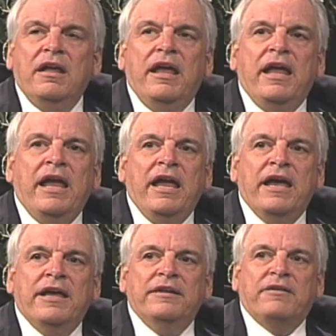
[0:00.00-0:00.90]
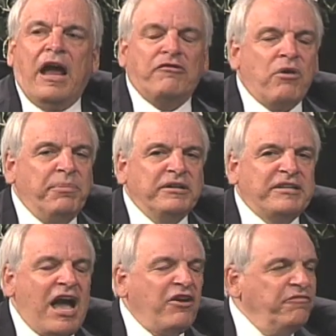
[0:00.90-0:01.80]
And I grew up in a
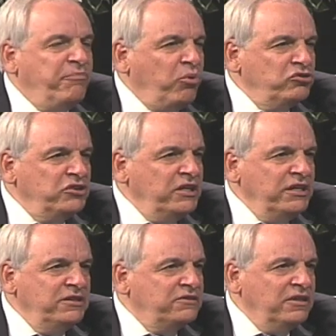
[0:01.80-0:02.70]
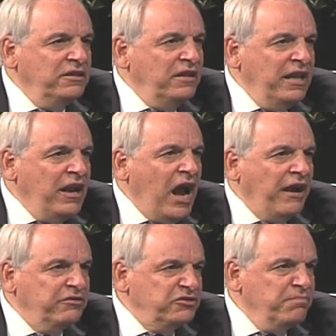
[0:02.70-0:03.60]
town of Portuguese and
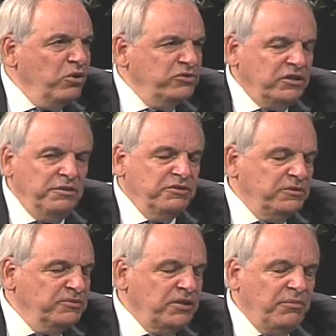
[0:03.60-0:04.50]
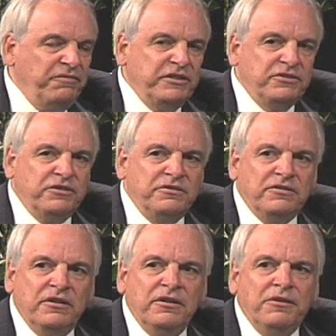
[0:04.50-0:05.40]
Irish mostly, with some summer visitors.
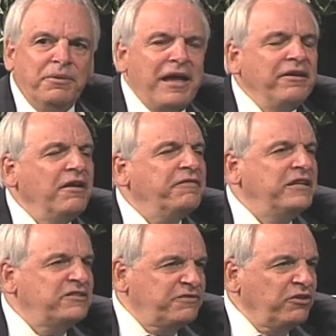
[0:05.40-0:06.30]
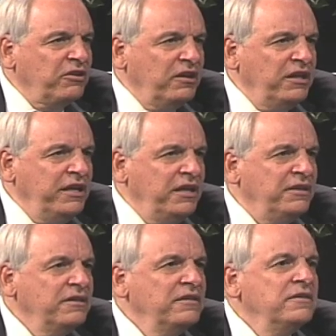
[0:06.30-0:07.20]
We had enough kids for a little league.
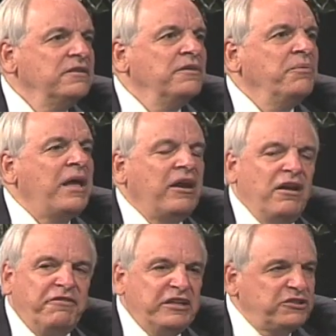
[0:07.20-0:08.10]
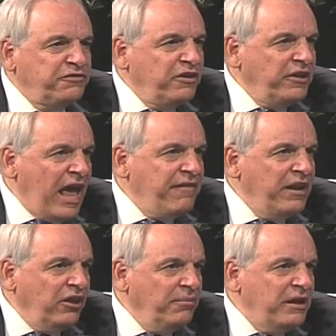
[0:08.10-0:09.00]
We had enough kids to have an
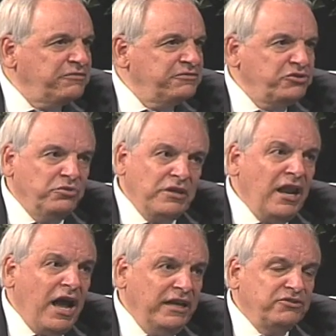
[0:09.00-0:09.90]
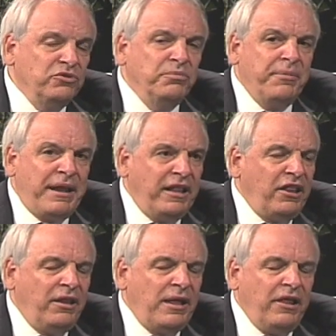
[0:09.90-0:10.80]
elementary school, not a high school, but we had
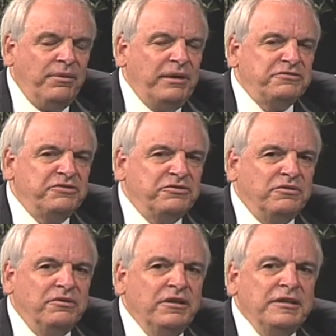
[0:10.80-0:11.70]
an elementary school.